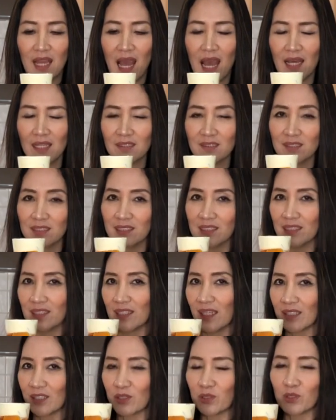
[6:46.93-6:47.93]
And
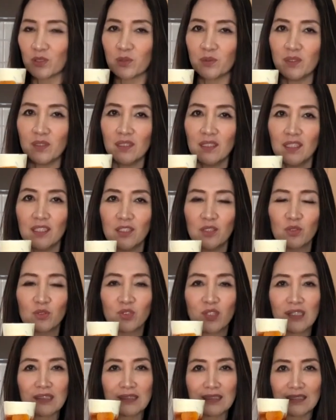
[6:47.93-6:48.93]
like usual, you
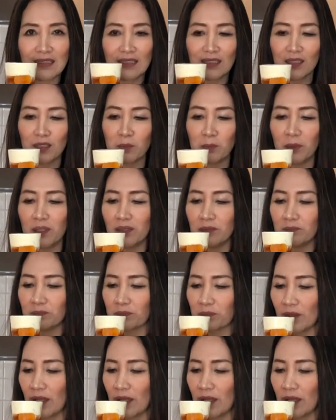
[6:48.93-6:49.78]
tilt it a little bit